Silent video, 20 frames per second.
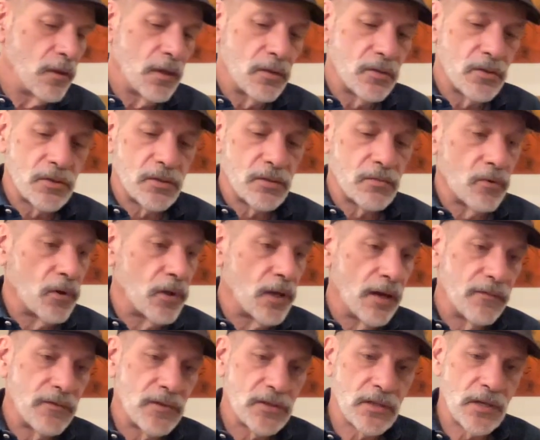that's all
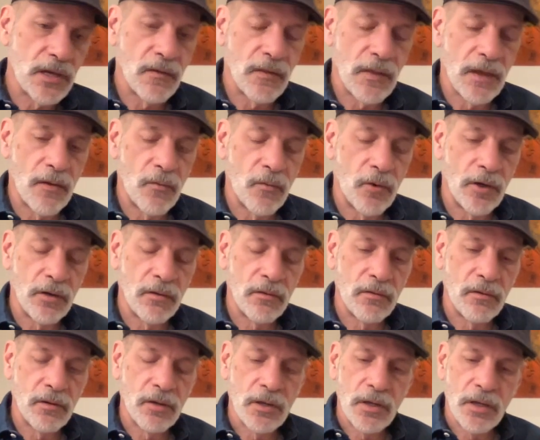i have to say on that one
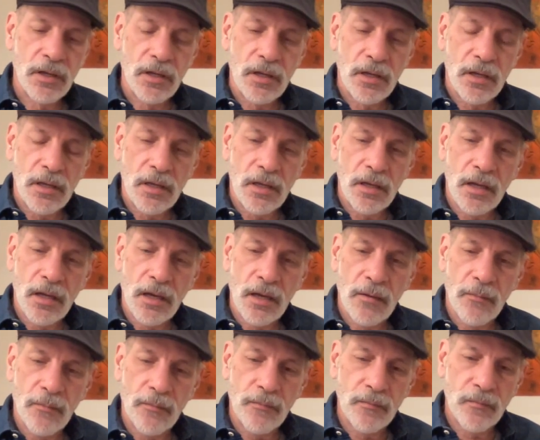
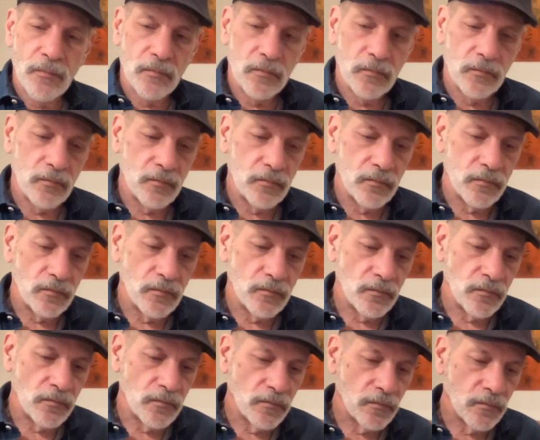um
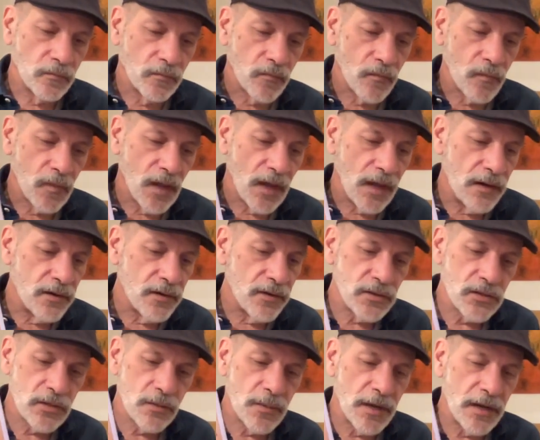
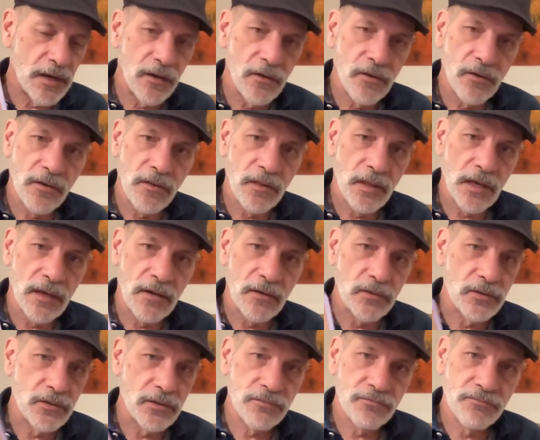anticipating good
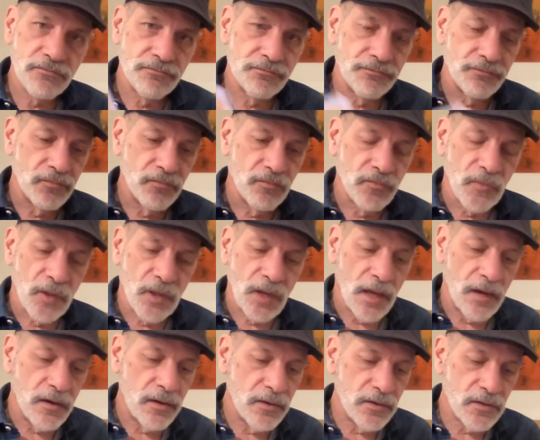things
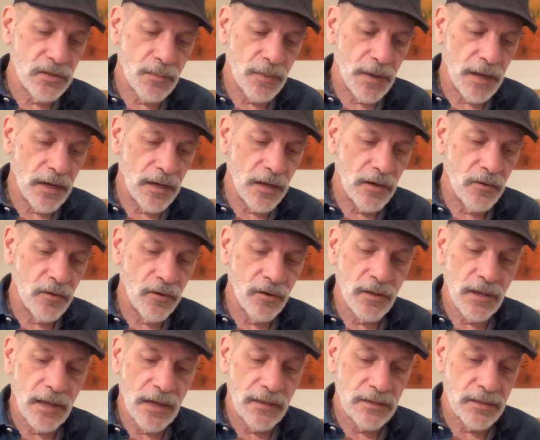anticipating
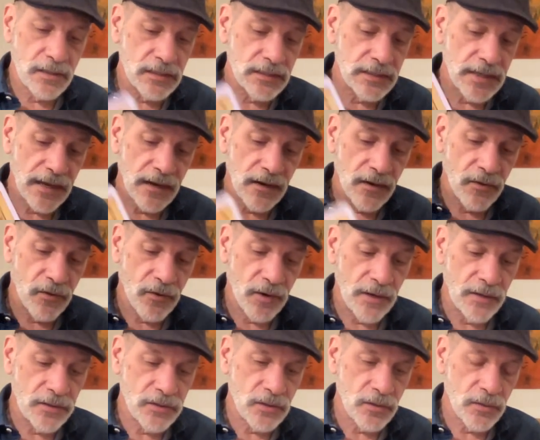good things is second
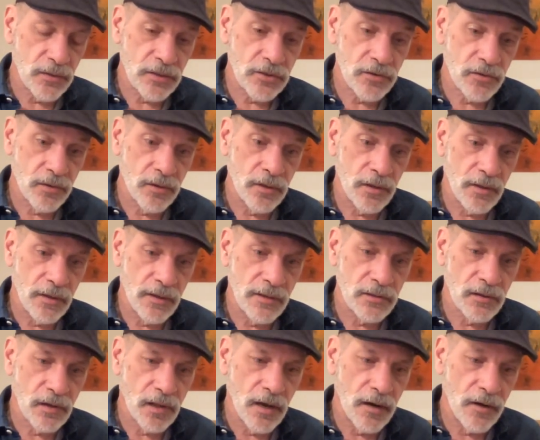three so it's you know,
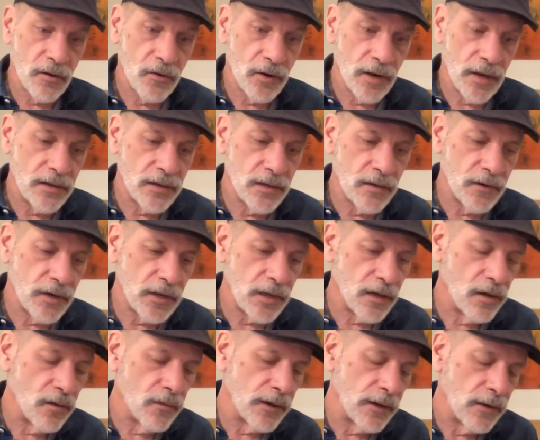there's a lot of creativity
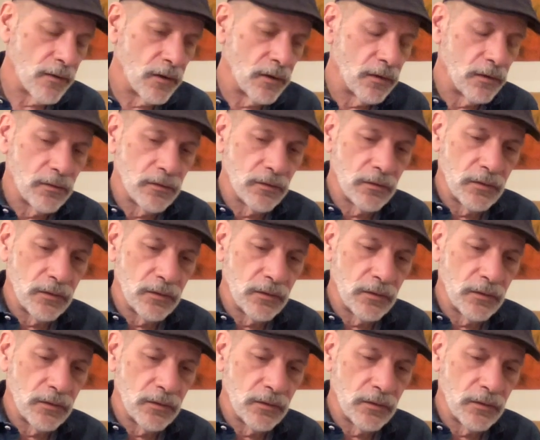going on